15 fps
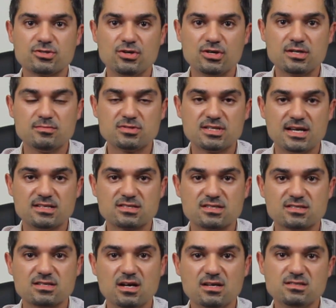
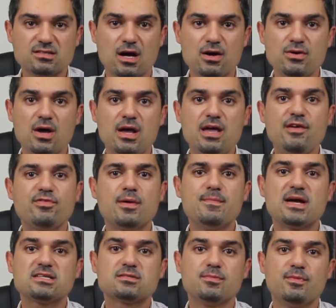circumstances. So if the
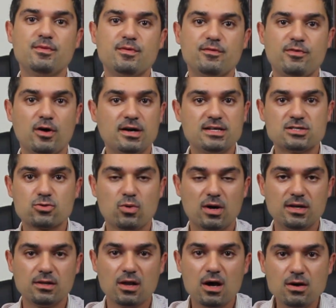maximum fine is
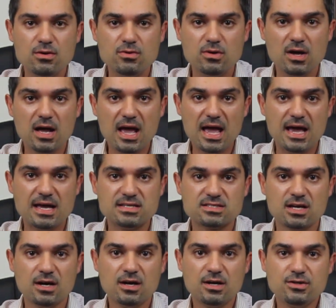quite low
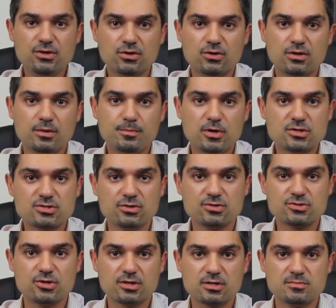and your personal
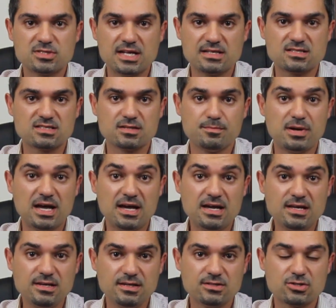circumstances are
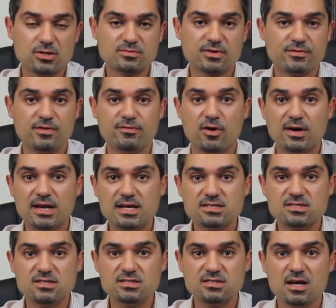bad in terms of your
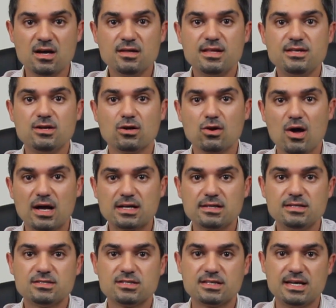finances, then you're
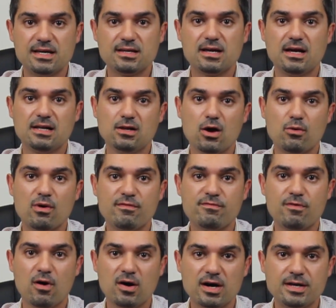likely to get a lower
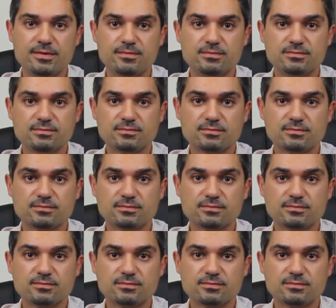fine.